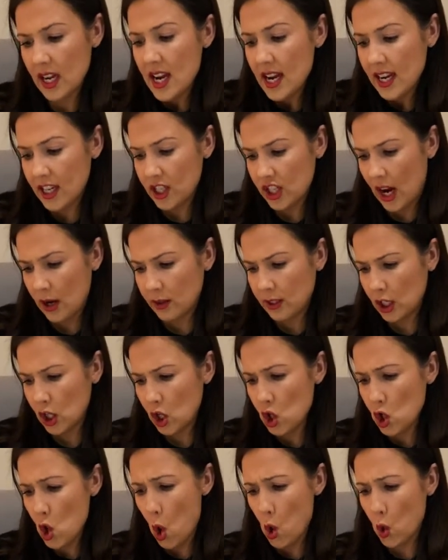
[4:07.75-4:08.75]
He shouted,
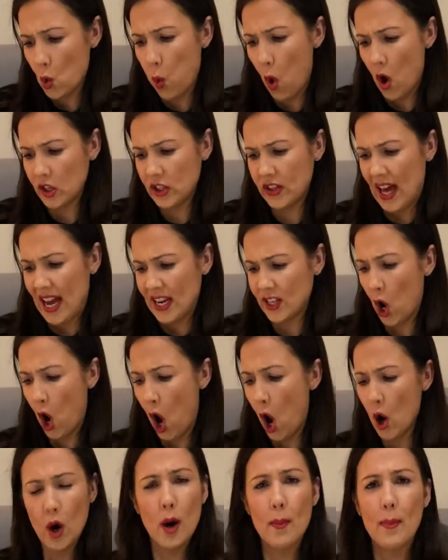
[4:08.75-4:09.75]
look what that
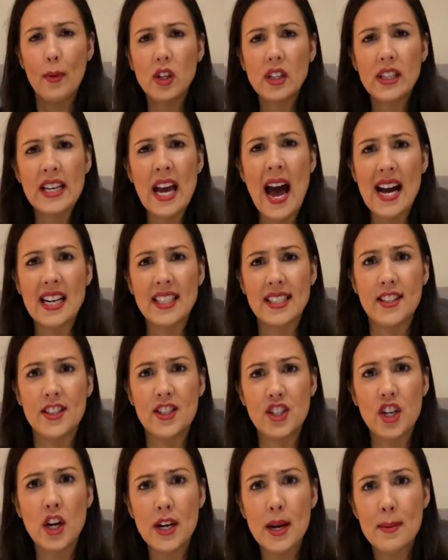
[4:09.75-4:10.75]
horrible cat has
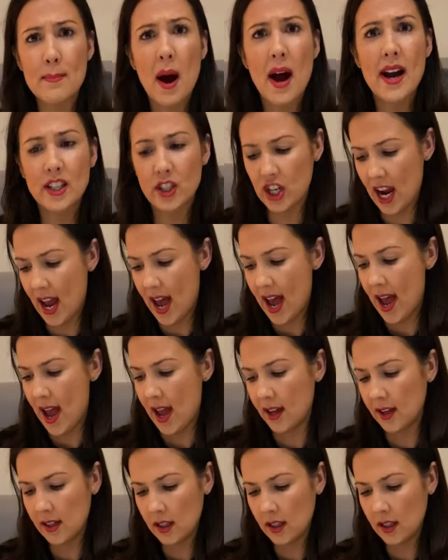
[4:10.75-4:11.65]
done in my chair.